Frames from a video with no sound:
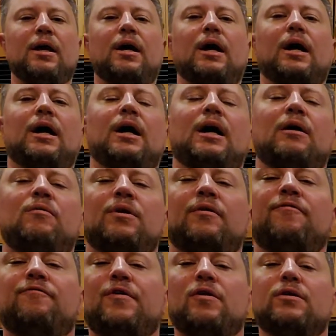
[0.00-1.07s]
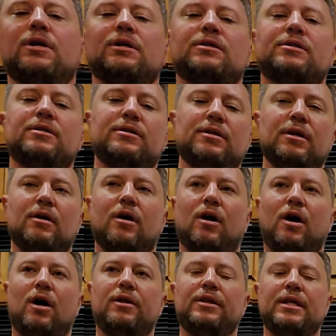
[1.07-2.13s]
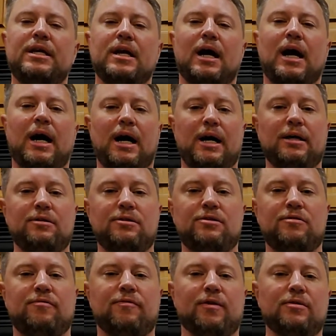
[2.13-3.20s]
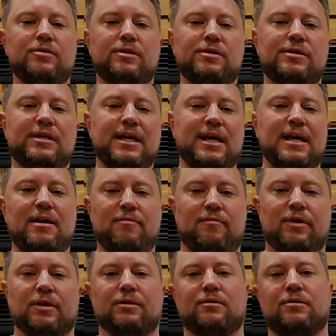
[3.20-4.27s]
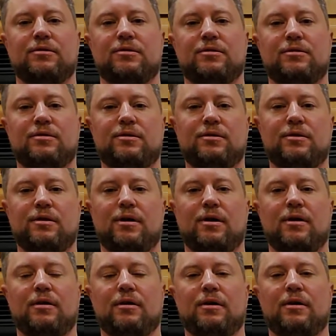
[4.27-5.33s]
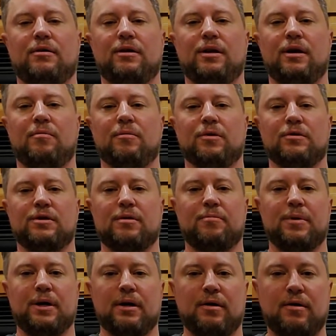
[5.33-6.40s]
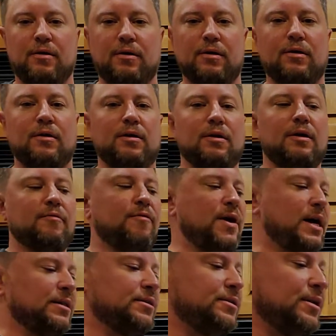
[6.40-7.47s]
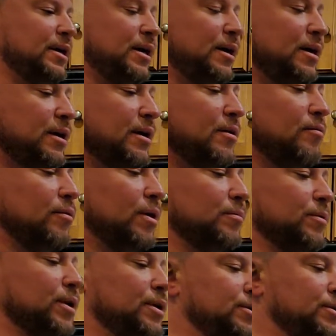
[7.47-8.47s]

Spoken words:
I want to focus on the odds versus the evens on the numbers up here. In fact, what I'm going to